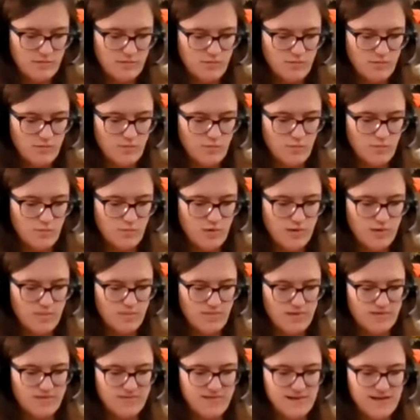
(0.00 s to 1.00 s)
Wipe
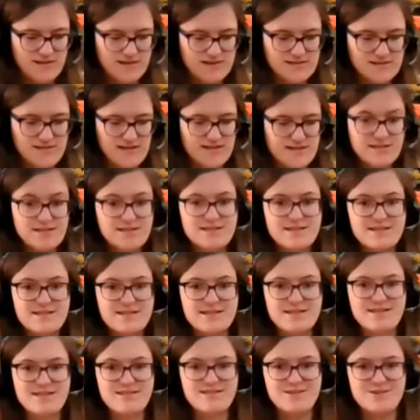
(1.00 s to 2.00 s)
off the excess.
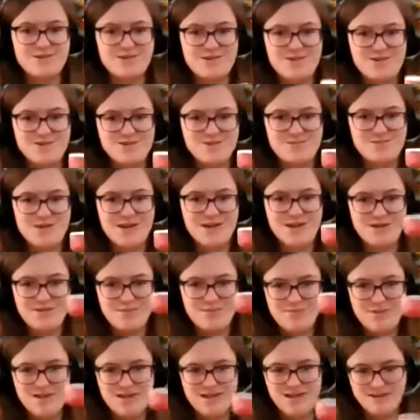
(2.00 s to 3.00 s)
So here's my
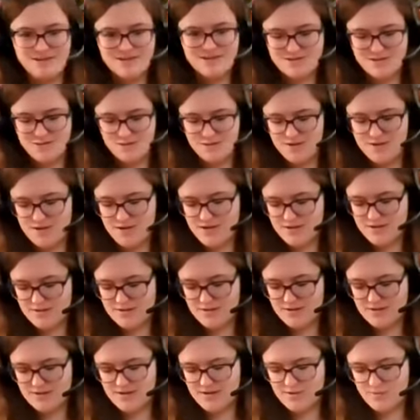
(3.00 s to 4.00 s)
baking soda
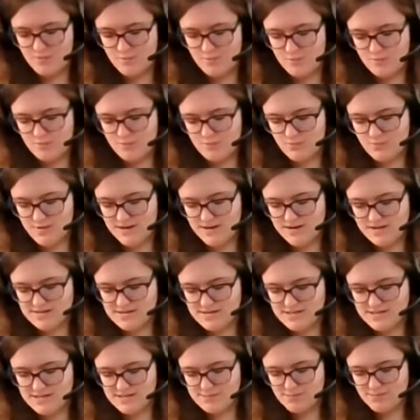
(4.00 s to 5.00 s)
that I will put right
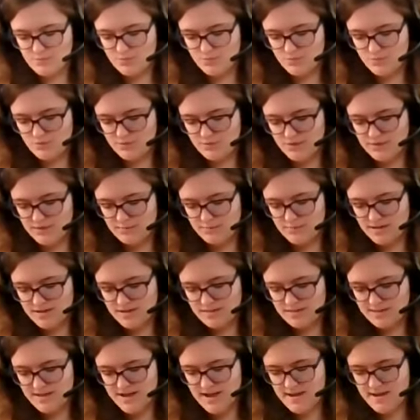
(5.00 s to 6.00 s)
into this bowl in
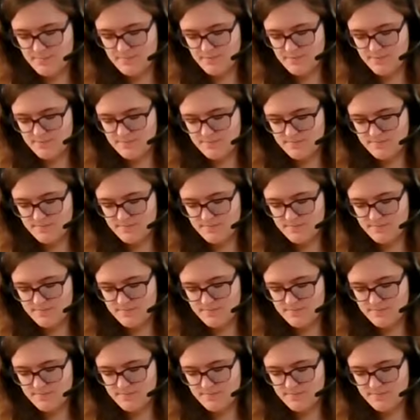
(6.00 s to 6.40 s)
my lap.